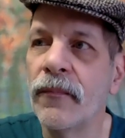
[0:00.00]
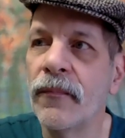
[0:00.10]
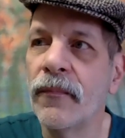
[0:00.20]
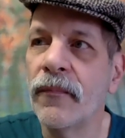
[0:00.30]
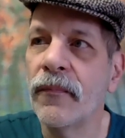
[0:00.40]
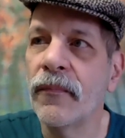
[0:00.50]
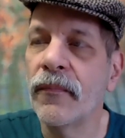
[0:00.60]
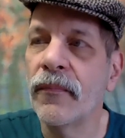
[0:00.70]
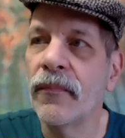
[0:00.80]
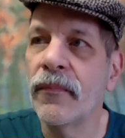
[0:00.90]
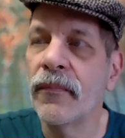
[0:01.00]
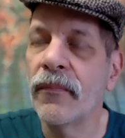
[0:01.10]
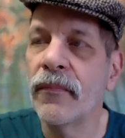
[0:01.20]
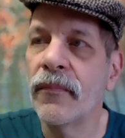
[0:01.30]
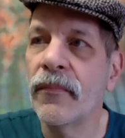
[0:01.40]

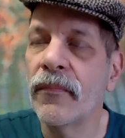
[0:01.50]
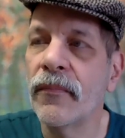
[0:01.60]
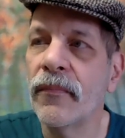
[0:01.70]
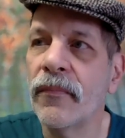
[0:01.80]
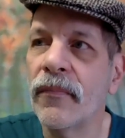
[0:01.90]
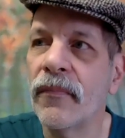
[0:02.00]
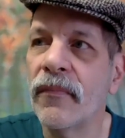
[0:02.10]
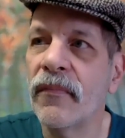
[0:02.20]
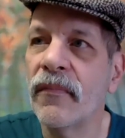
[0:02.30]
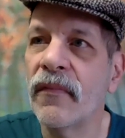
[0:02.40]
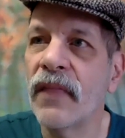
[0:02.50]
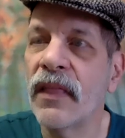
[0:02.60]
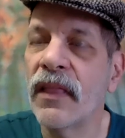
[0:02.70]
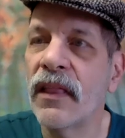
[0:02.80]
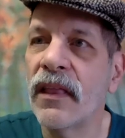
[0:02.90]

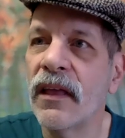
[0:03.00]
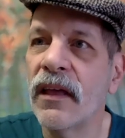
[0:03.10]
Nobody speaks.